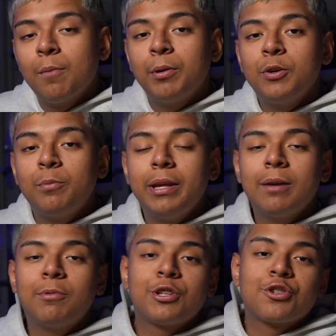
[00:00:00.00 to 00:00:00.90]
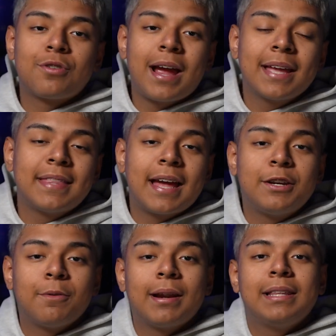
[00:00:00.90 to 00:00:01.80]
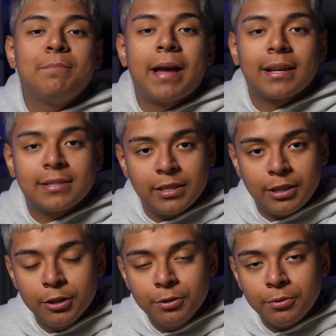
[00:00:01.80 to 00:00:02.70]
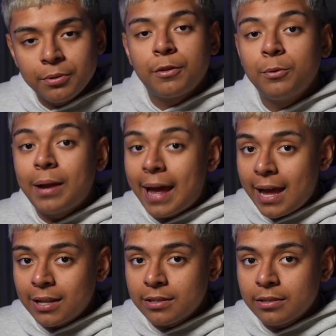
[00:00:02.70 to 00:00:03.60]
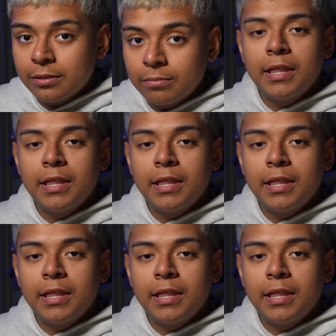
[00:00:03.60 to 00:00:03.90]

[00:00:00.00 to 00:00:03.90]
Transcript: but you'll be able to track that directly back to you through ads.